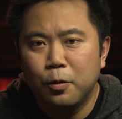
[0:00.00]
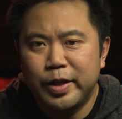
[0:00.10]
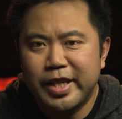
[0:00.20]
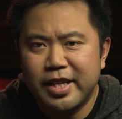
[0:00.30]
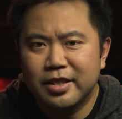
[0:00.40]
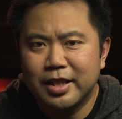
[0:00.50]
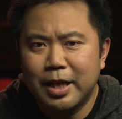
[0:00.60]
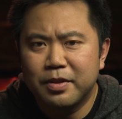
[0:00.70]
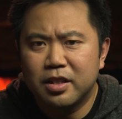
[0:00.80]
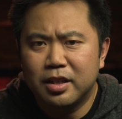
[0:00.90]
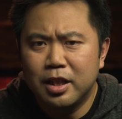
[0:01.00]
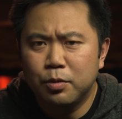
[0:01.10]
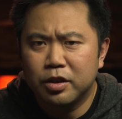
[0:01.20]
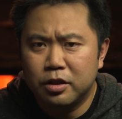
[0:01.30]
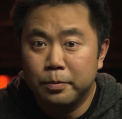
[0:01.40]
we changed the name of the
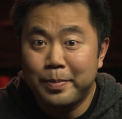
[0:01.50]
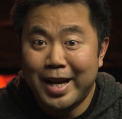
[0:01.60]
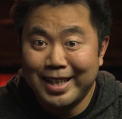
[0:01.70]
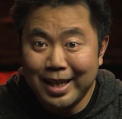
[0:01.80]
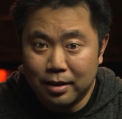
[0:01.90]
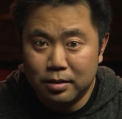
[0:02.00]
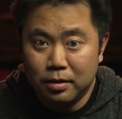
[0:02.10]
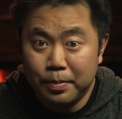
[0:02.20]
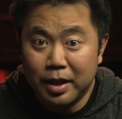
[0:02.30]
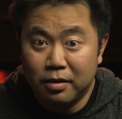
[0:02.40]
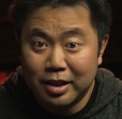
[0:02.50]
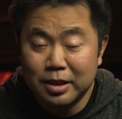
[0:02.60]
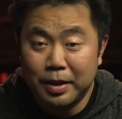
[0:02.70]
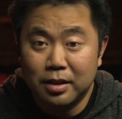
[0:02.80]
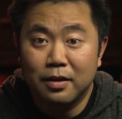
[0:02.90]
keyword to magnetic to better
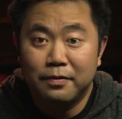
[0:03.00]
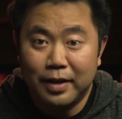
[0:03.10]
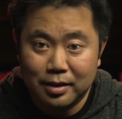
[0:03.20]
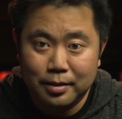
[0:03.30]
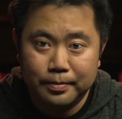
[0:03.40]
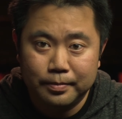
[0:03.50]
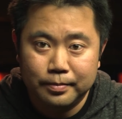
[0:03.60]
explain the effect.